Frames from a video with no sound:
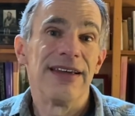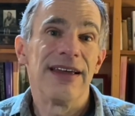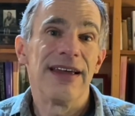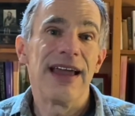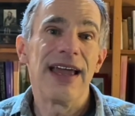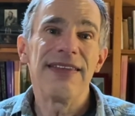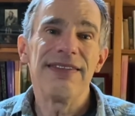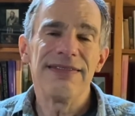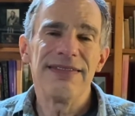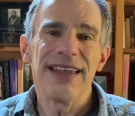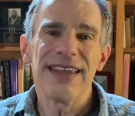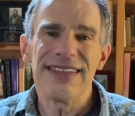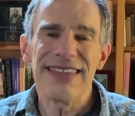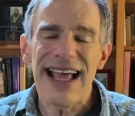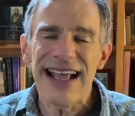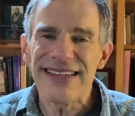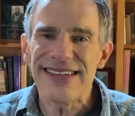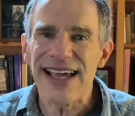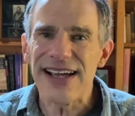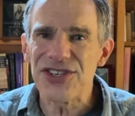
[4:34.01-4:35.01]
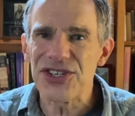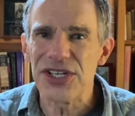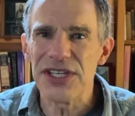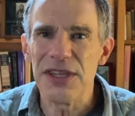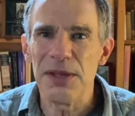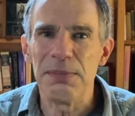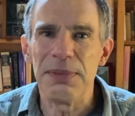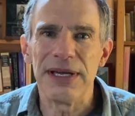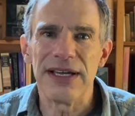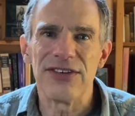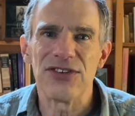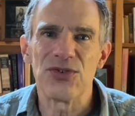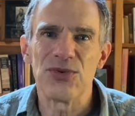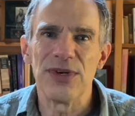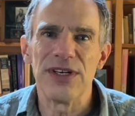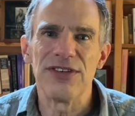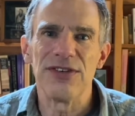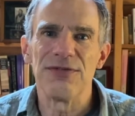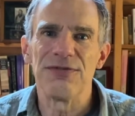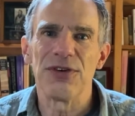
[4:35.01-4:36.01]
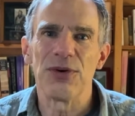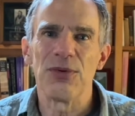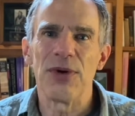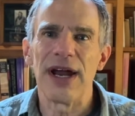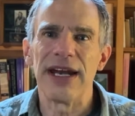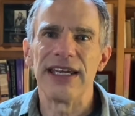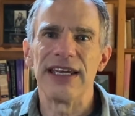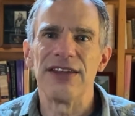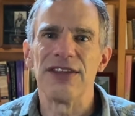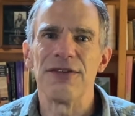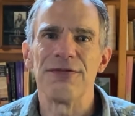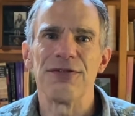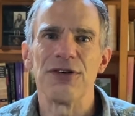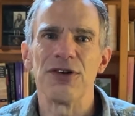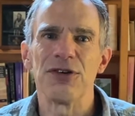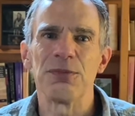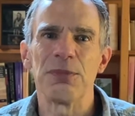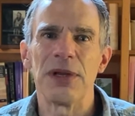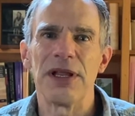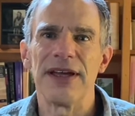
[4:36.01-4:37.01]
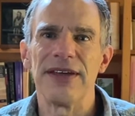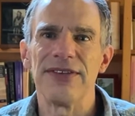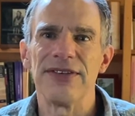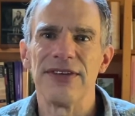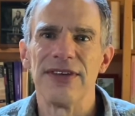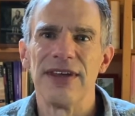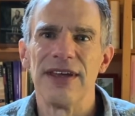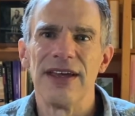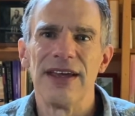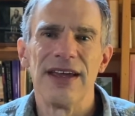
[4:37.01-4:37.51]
And that's actually the biggest reason for writing in the first place.